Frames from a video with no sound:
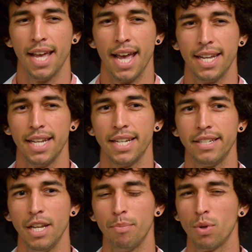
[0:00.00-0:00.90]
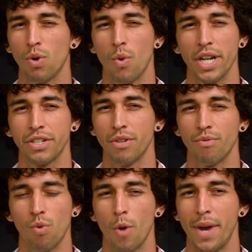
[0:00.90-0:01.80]
And in a typical question
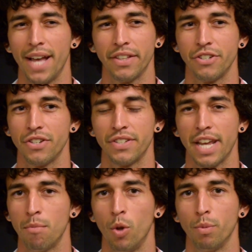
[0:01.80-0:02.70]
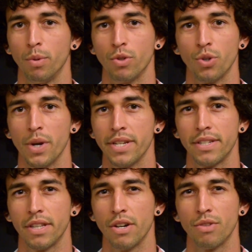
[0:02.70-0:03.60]
format, let's just say multiple
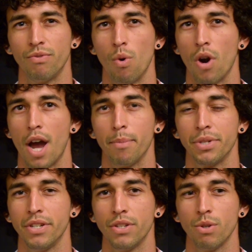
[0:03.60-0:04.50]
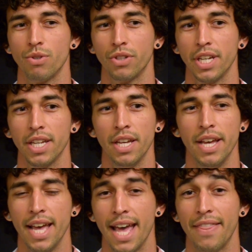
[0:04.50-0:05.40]
choice, there's 4 options usually,
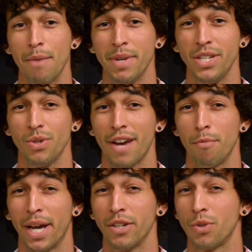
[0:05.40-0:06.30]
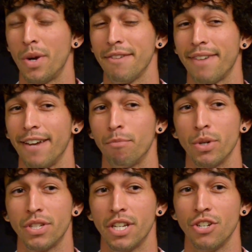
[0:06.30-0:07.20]
and that means you have about a
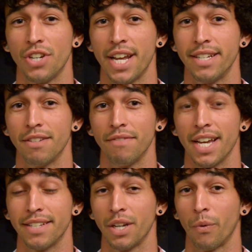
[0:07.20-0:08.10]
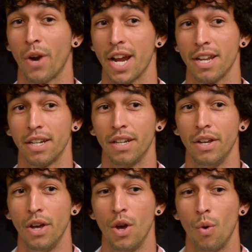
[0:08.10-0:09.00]
25% chance of guessing right.
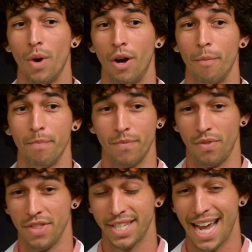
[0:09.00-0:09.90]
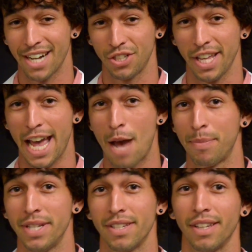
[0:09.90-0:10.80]
Well, this actually
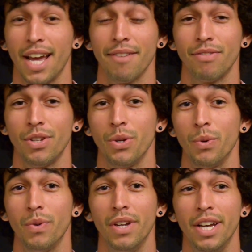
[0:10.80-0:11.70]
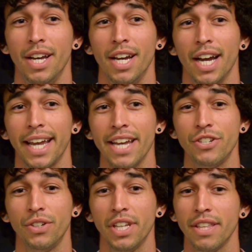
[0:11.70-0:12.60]
happens in life too.
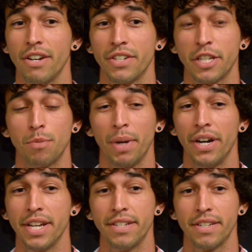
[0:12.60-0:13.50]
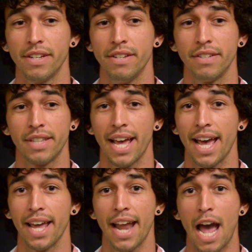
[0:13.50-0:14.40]
Occasionally there's experiences
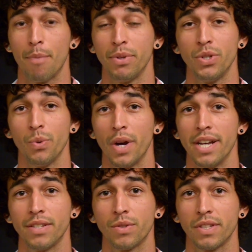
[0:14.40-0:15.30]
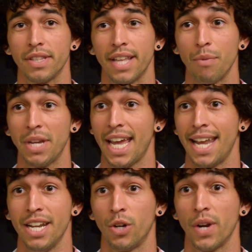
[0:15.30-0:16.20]
that happen to us that we
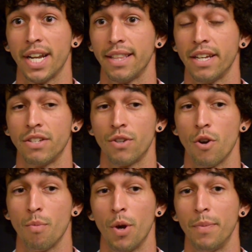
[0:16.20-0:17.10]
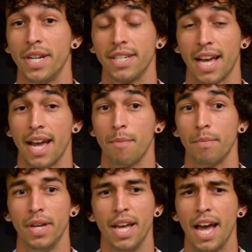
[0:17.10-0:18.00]
can't integrate at a certain moment in
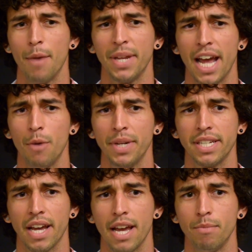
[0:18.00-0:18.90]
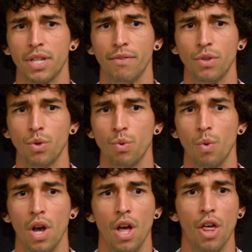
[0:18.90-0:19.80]
time. I mean, how many times have
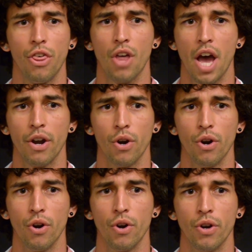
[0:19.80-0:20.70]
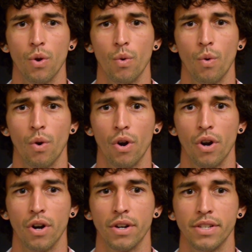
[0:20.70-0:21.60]
you thought, heard,
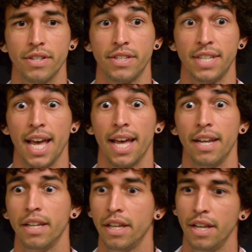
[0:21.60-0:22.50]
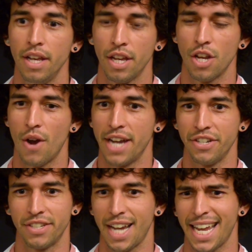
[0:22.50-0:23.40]
or said,
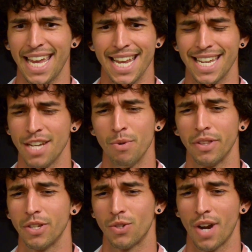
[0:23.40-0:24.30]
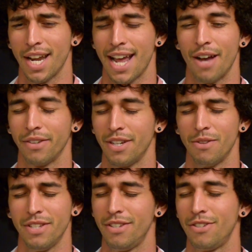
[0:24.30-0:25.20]
I can't deal with this right now.
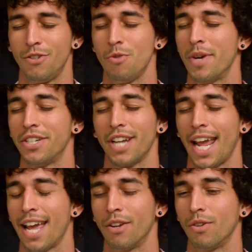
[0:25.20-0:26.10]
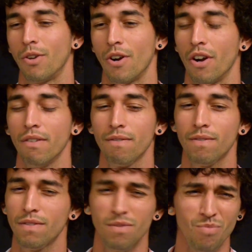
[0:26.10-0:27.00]
This is too much to handle, or
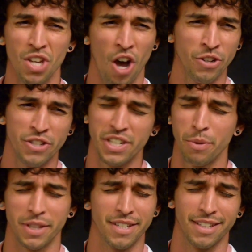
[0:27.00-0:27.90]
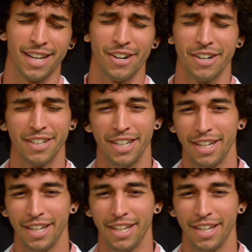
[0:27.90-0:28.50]
I'll just deal with this later.